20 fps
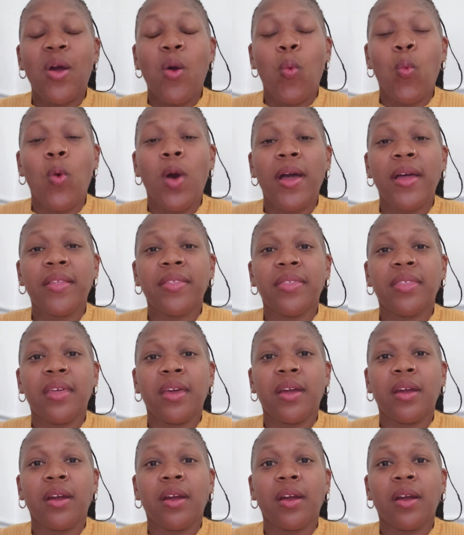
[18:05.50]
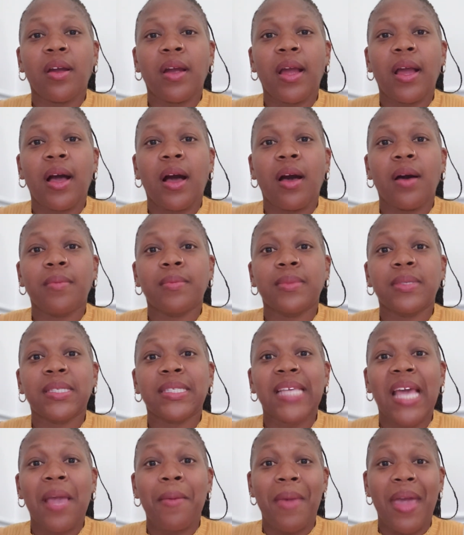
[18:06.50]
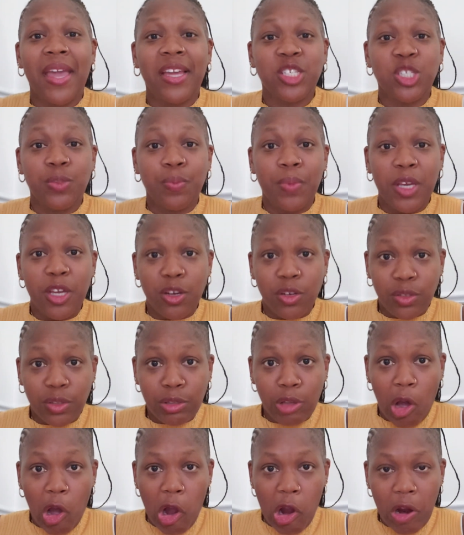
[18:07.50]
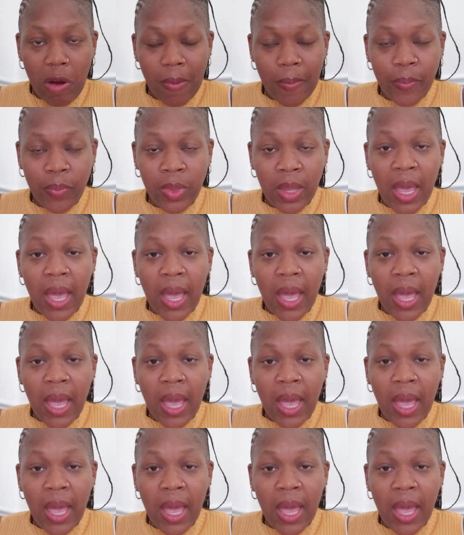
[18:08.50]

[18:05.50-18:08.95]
what their same age peers are.